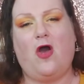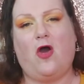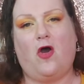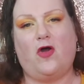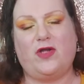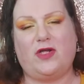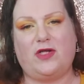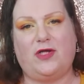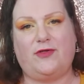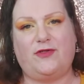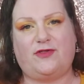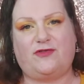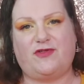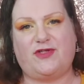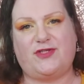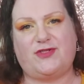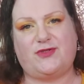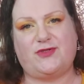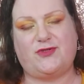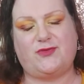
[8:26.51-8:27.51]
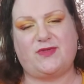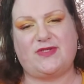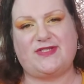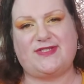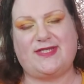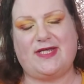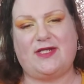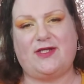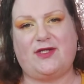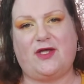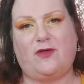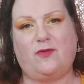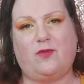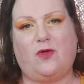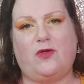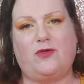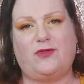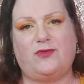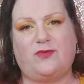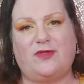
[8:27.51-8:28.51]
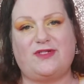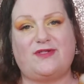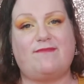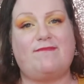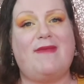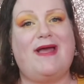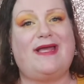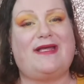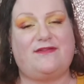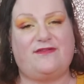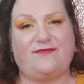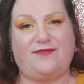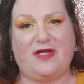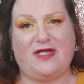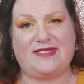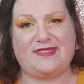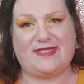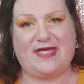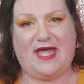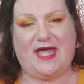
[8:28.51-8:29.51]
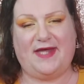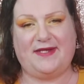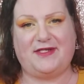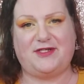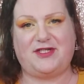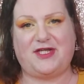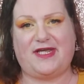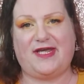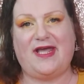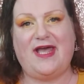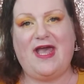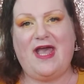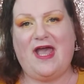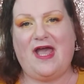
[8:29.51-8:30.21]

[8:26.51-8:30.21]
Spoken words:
on a load of crystals with a selenite wand, which magnifies that energy.